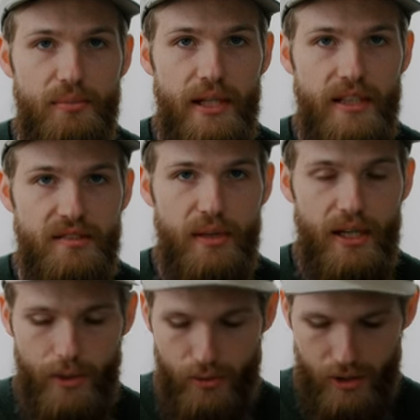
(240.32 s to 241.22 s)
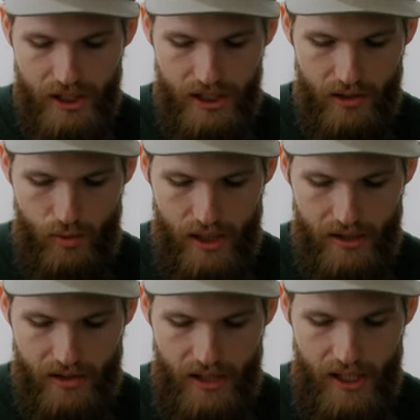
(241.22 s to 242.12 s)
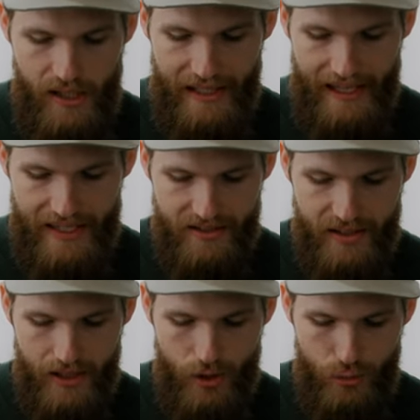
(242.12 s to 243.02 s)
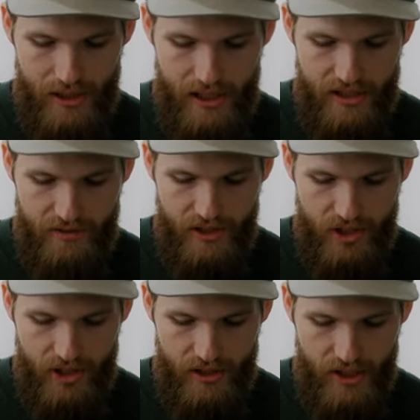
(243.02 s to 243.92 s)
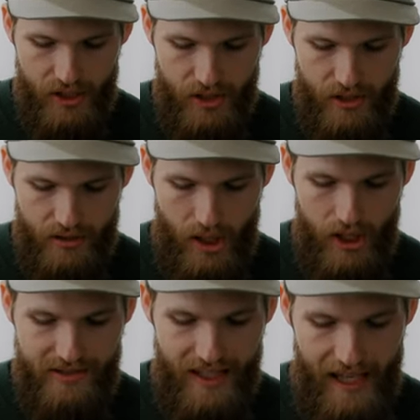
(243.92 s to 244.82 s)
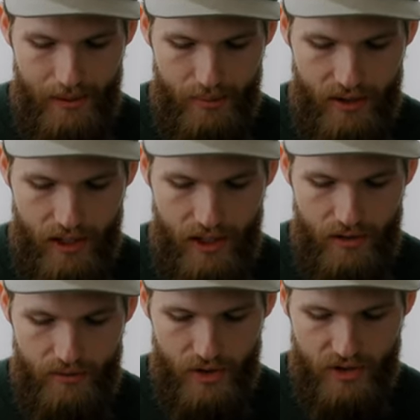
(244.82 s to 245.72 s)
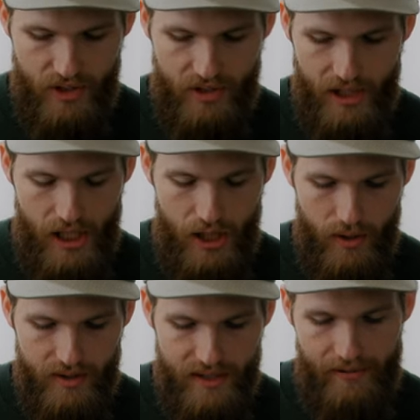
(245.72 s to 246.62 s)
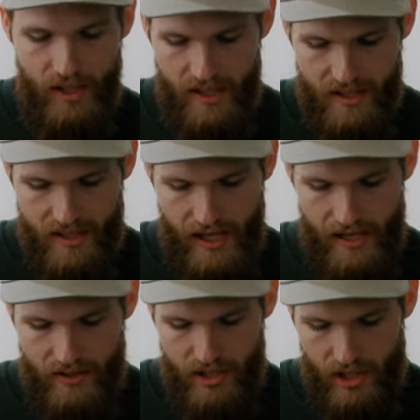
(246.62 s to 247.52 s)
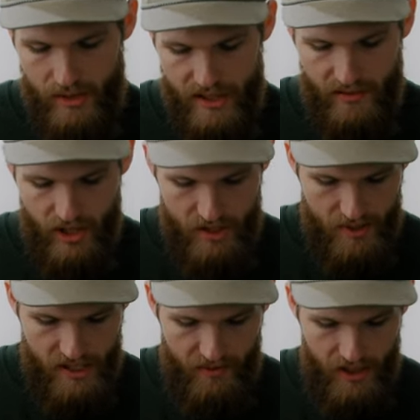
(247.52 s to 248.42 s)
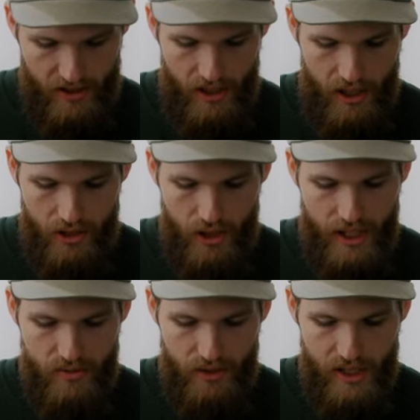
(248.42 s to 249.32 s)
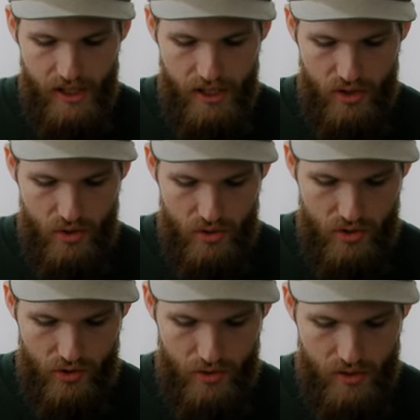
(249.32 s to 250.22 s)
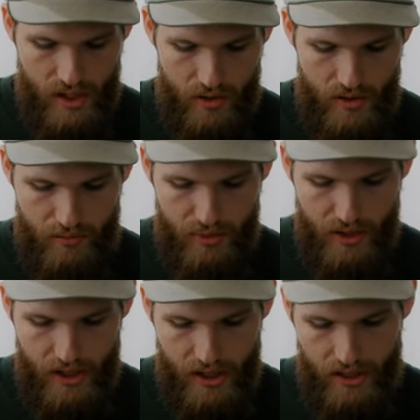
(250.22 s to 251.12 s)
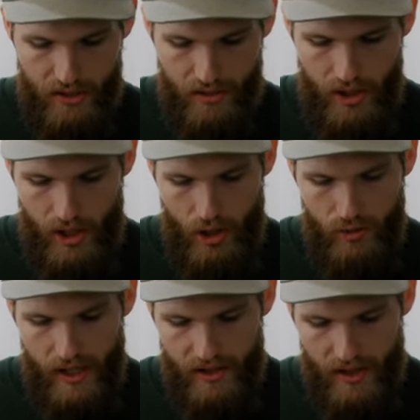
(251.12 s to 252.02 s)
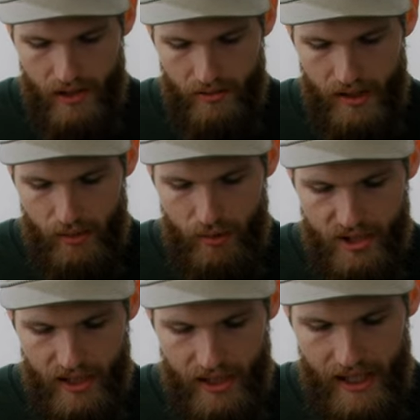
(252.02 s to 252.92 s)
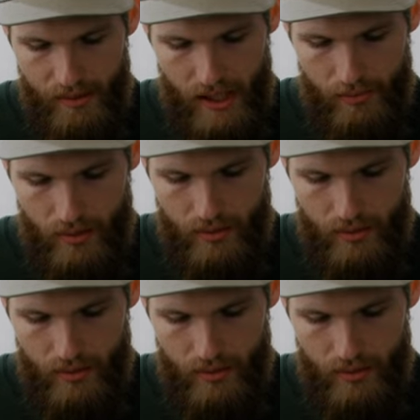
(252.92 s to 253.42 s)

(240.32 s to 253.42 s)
plates, but we really need one that has the release feature here on top versus a lot of the ones have it on the side. So this is very specific. You guys will need two screws that you can put in right there, and then we're just going to line them up